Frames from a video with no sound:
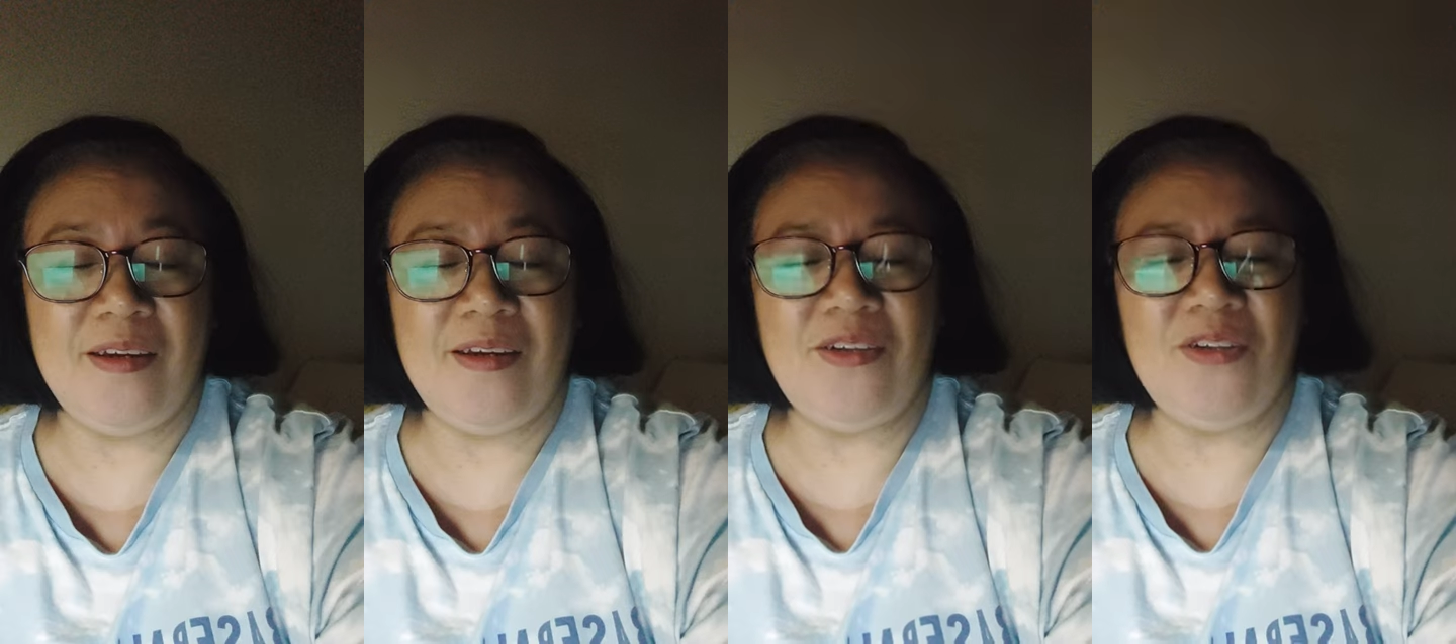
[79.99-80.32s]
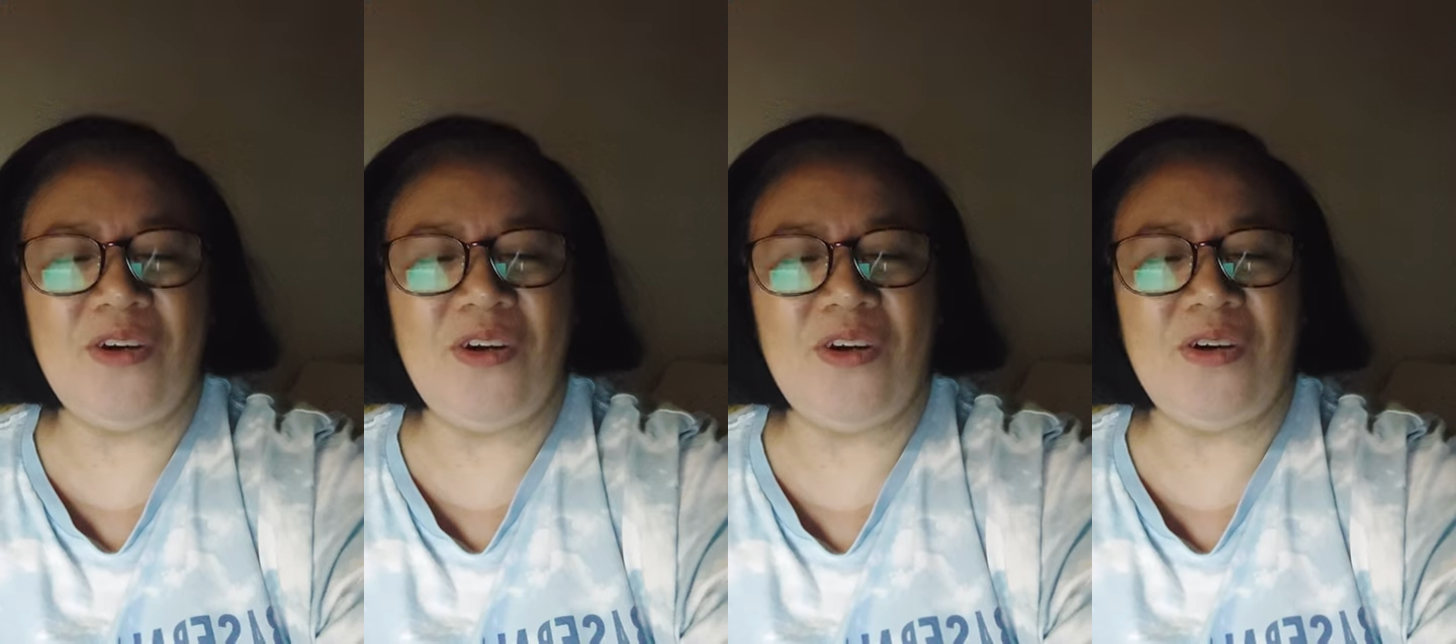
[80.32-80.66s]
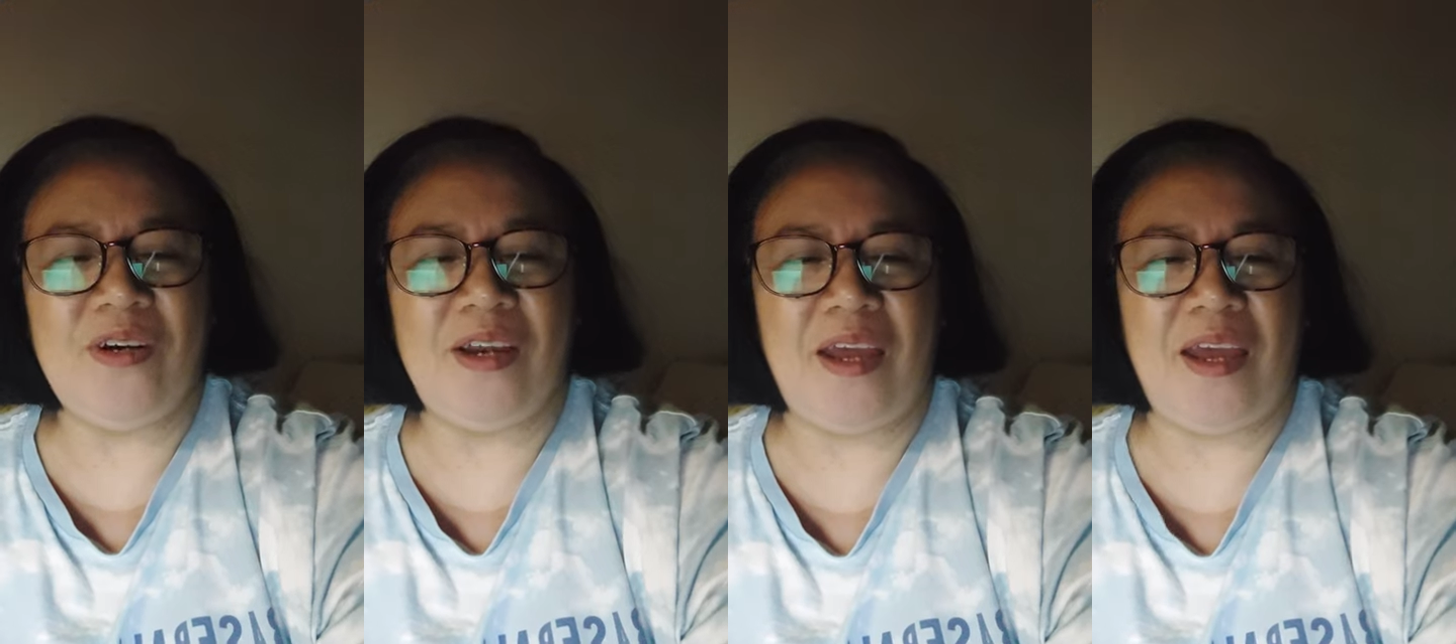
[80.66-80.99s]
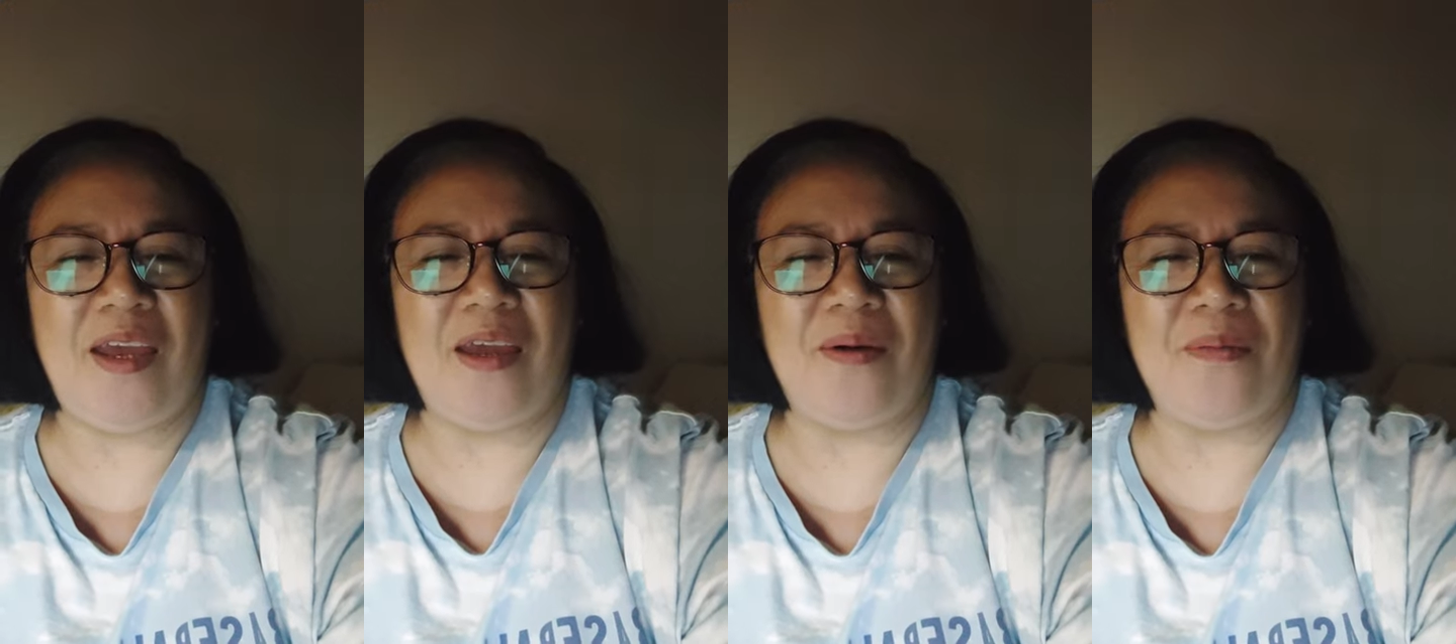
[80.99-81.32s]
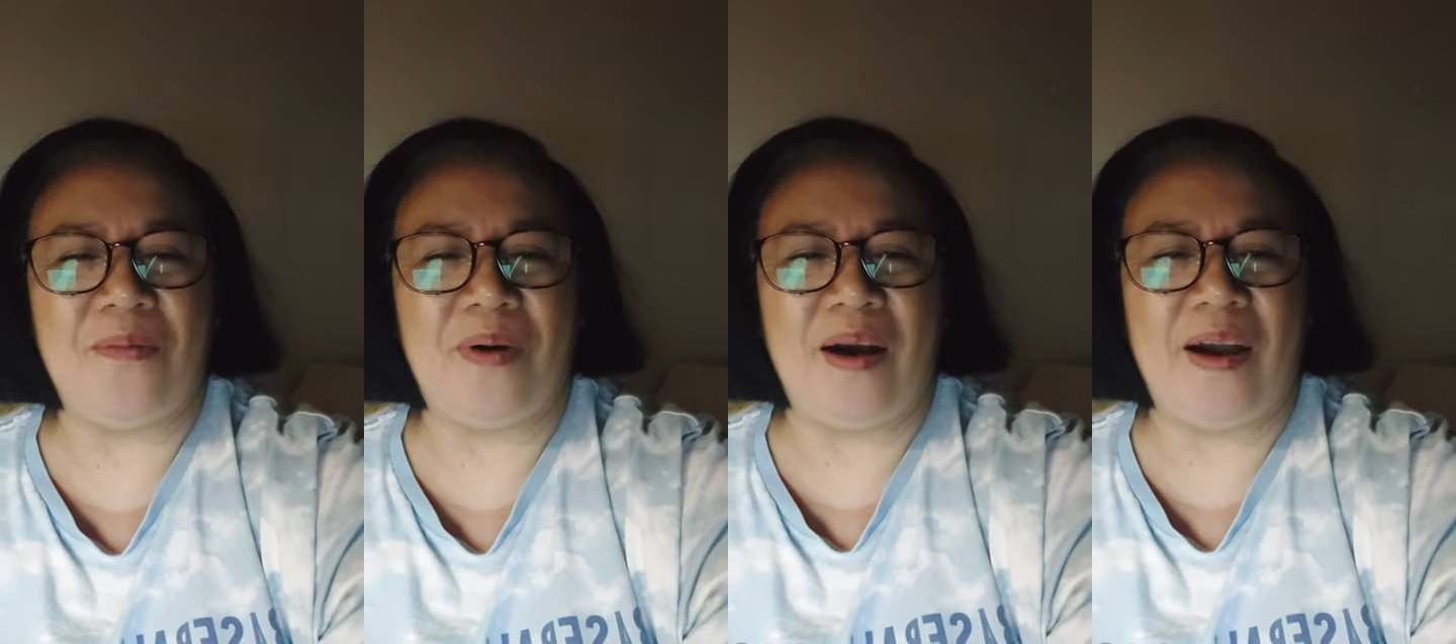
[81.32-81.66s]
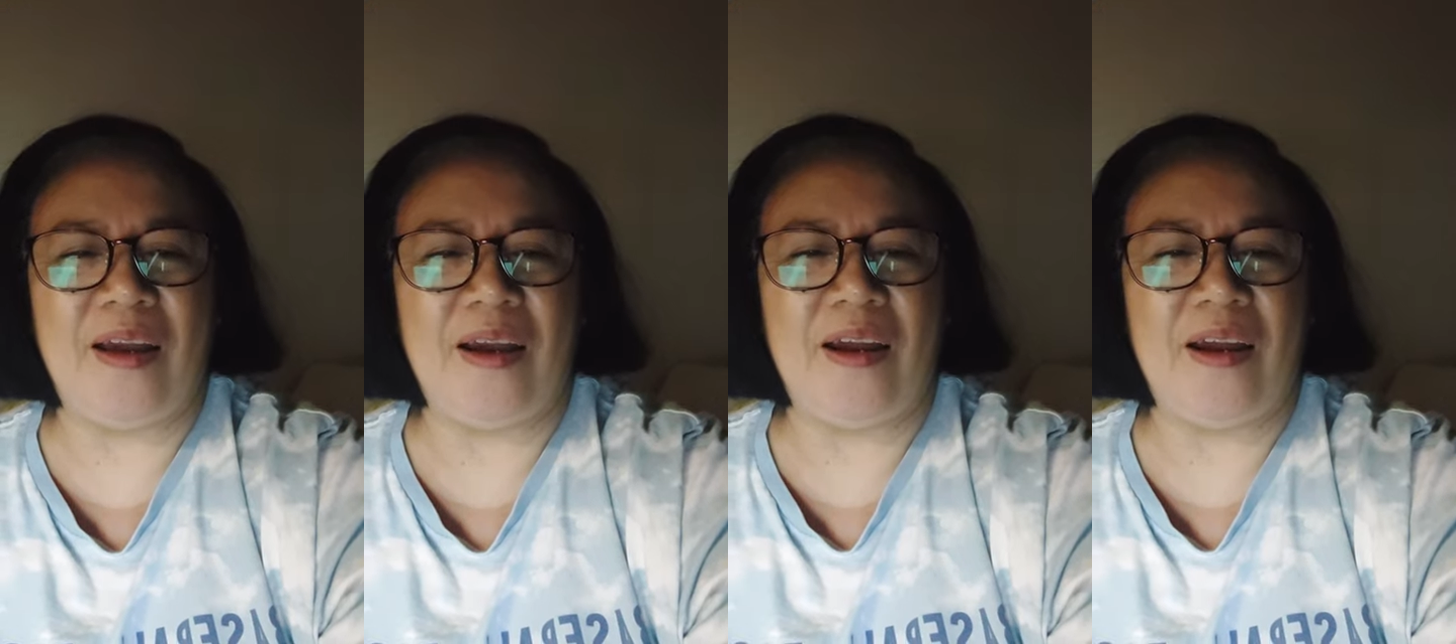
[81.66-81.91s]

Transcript: Enjoy your day. Bye.